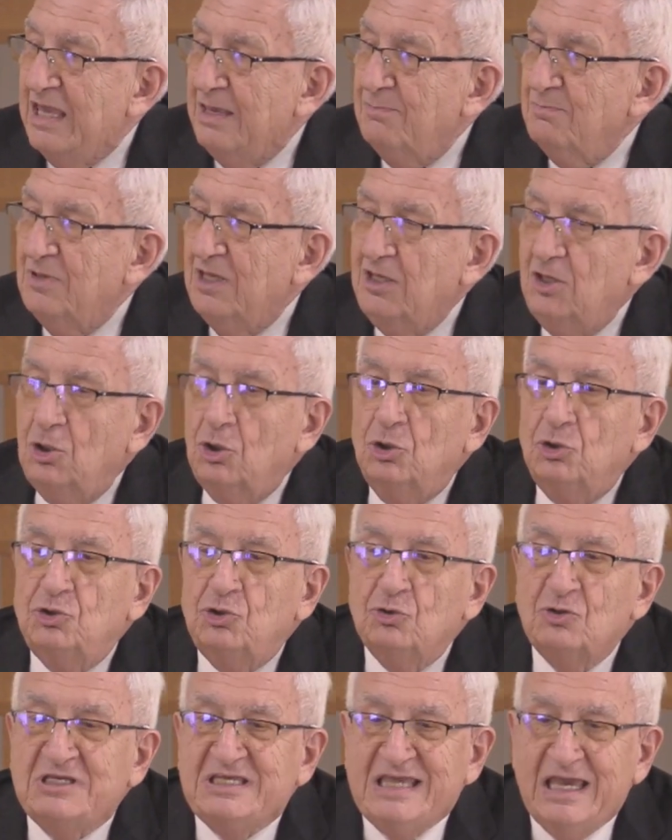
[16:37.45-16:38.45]
they were looking
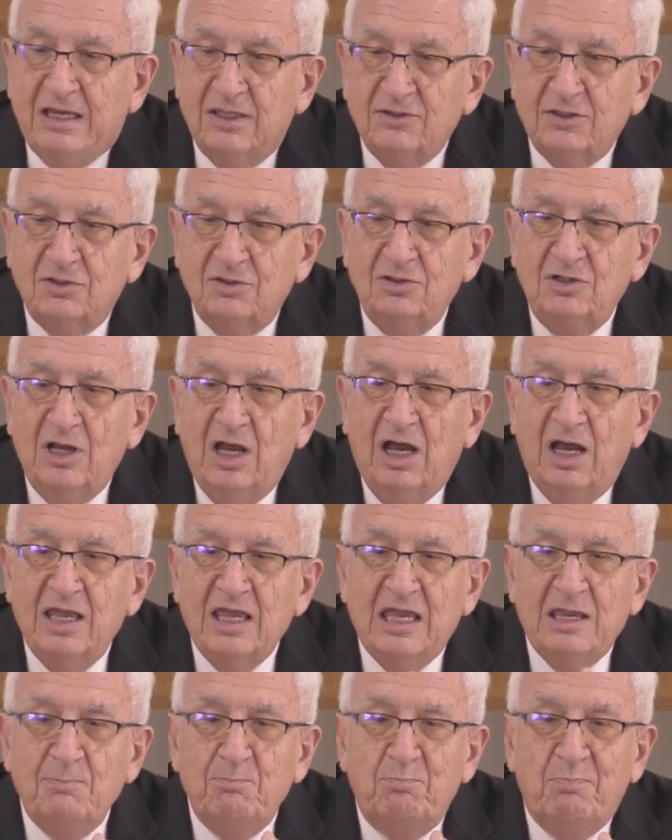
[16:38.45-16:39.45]
at me and listening
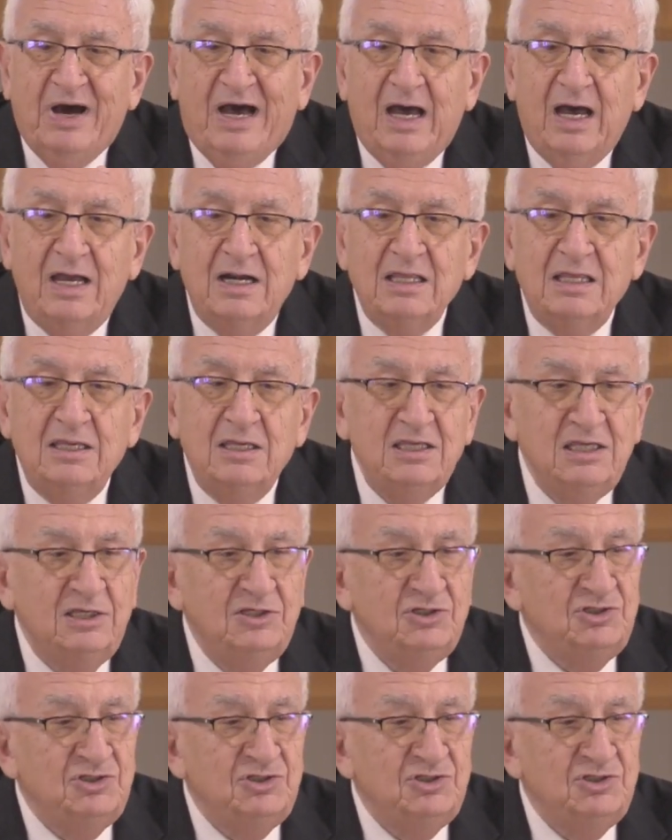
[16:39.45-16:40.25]
to what I was saying.